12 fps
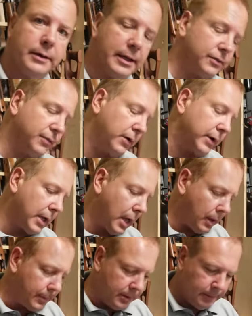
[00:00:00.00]
That's very
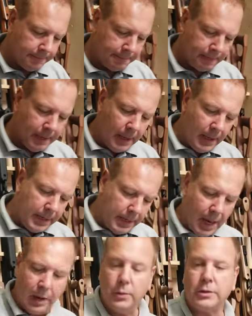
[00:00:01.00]
common.
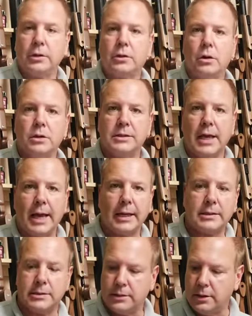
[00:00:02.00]
Not with the
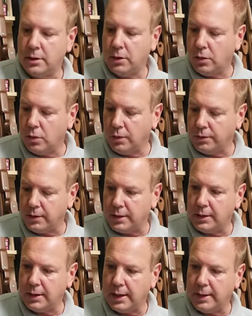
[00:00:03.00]
Kozaks or
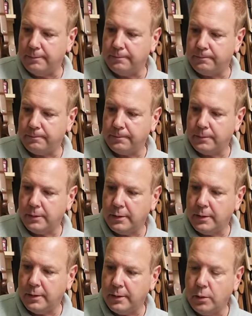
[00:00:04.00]
the
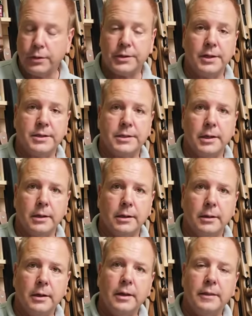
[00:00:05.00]
Hortizia.
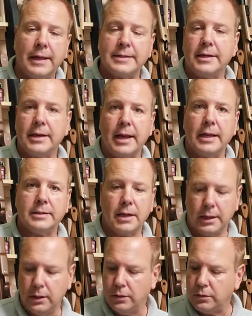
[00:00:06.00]
That's an
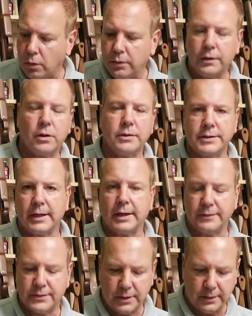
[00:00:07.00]
anti-load, or the
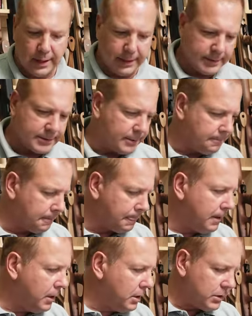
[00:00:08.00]
KozakFC, that is.
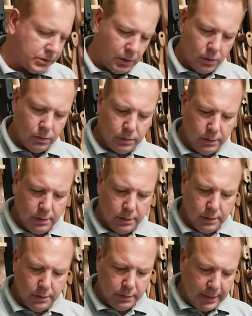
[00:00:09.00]
So
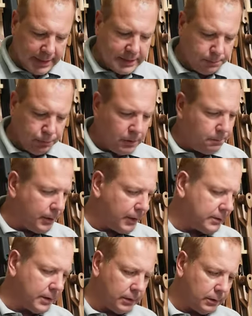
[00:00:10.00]
that's a pretty
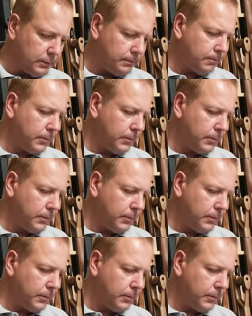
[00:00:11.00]
big deal.